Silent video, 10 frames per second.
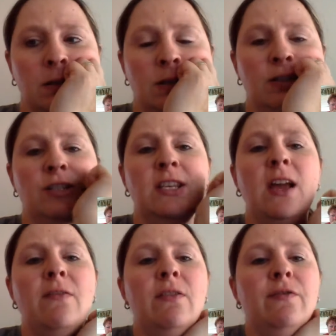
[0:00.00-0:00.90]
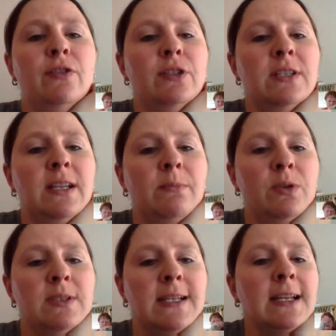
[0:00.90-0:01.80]
Does yours have the first
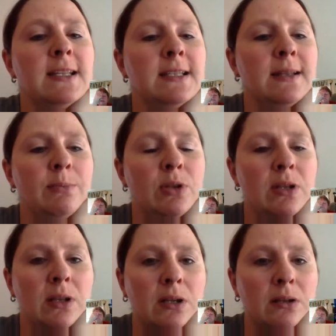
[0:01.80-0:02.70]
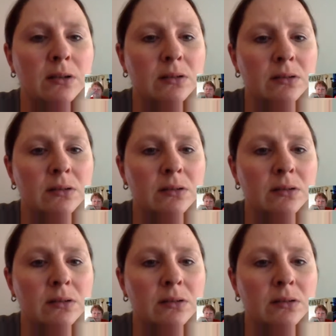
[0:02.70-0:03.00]
sample, second sample on there?